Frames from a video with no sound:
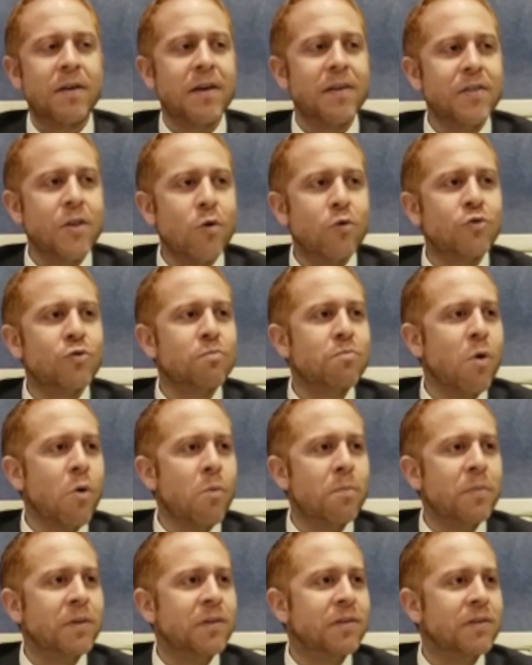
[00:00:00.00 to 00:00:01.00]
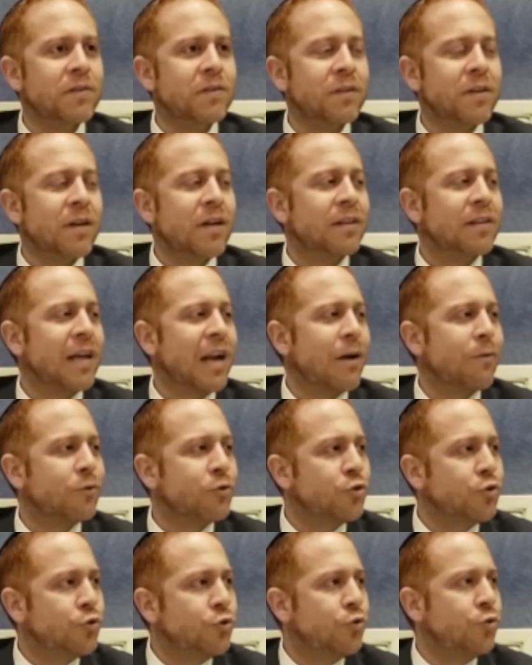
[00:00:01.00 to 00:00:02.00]
in those moments that I
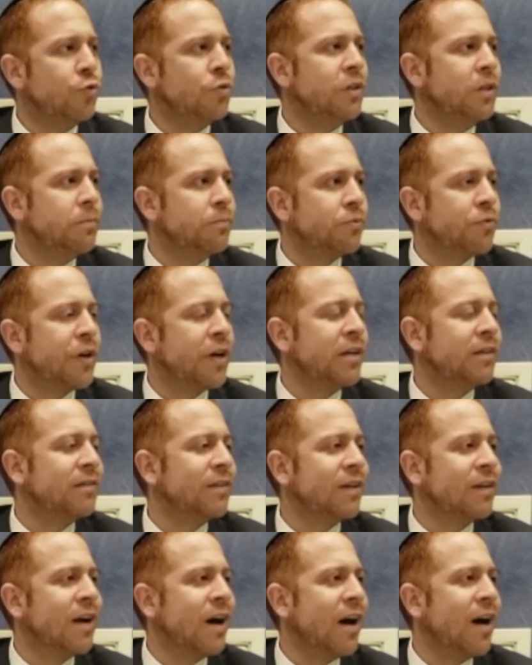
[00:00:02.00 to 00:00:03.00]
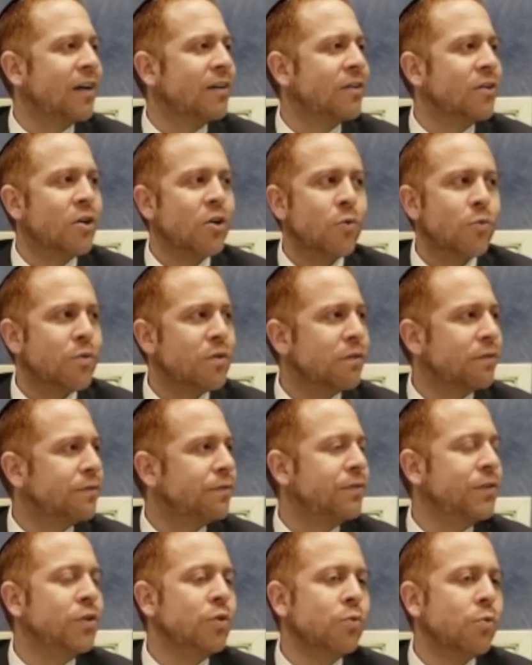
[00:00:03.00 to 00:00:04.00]
was truly praying to God with a
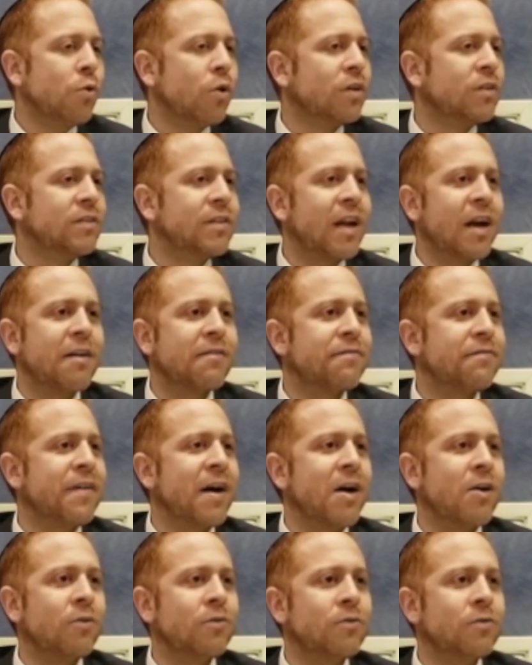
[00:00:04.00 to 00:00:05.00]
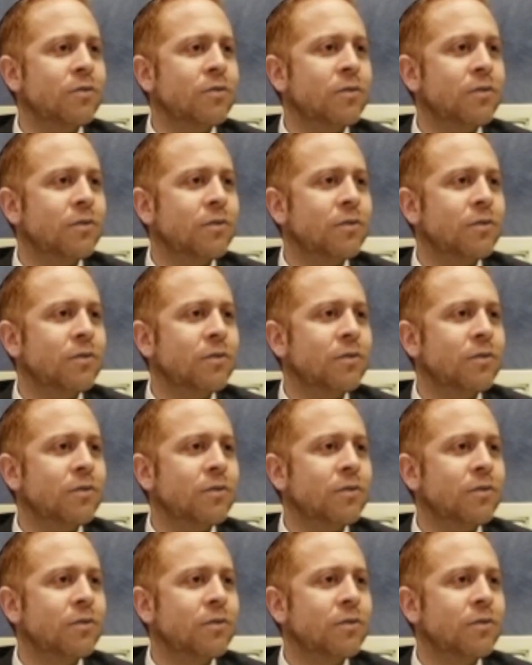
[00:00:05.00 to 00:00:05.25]
few words that I found